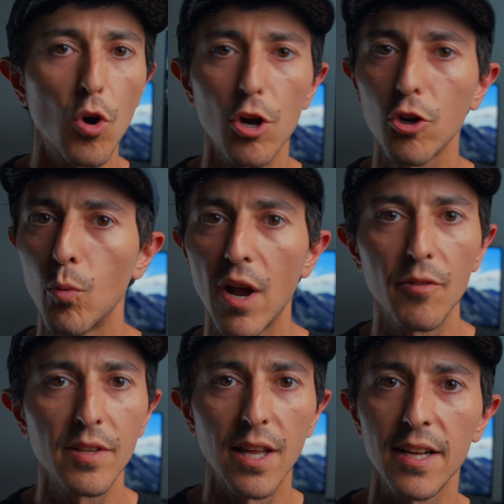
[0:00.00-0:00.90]

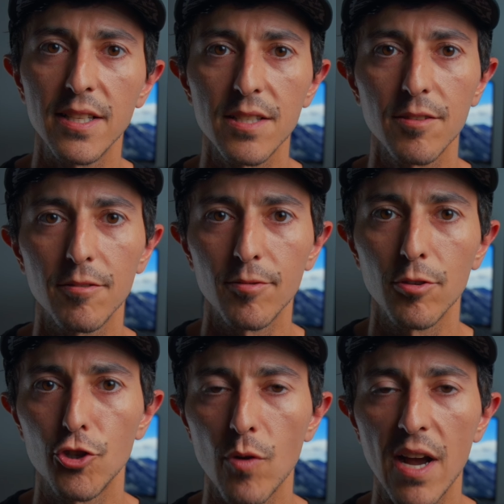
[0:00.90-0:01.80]
walk-around lens
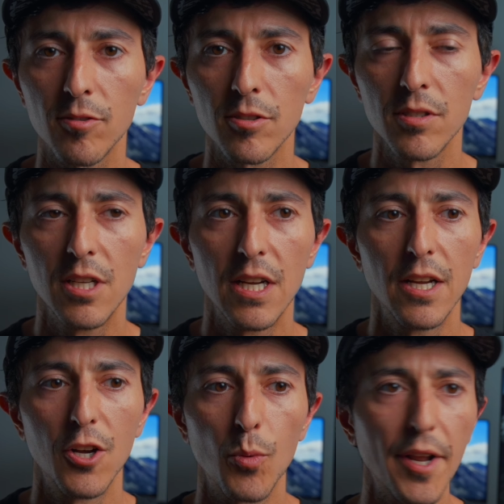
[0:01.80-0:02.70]
for travel
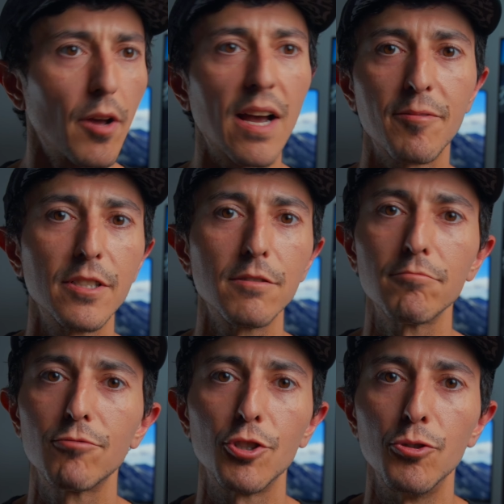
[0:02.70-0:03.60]
without
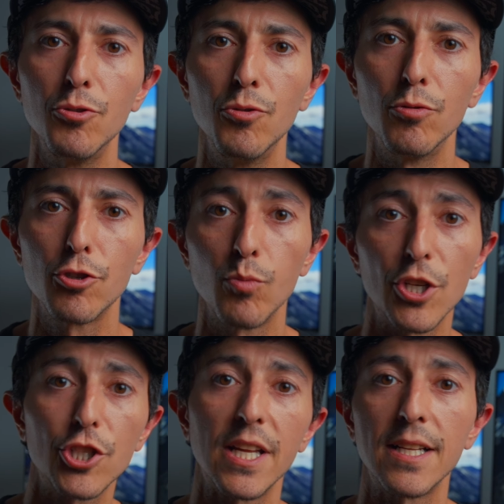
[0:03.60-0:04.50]
having to
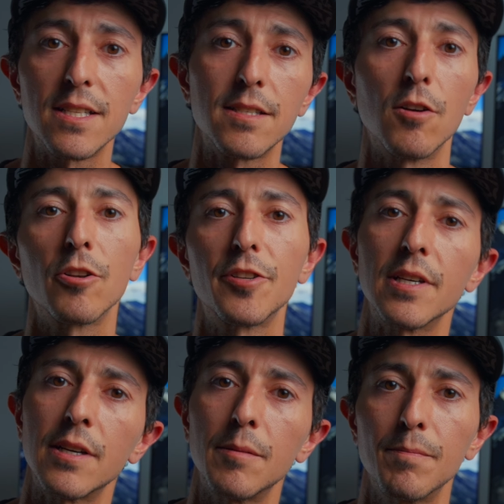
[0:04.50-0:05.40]
switch lenses all the
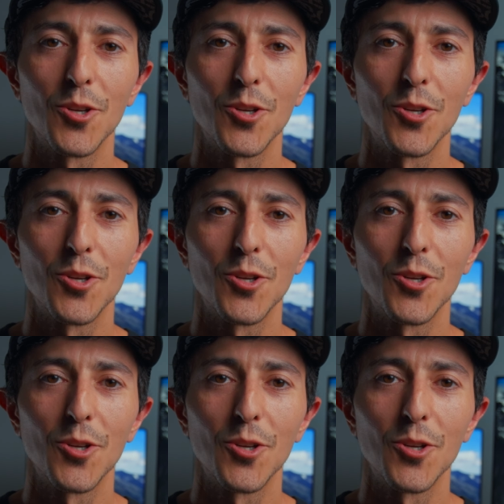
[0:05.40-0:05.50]
time.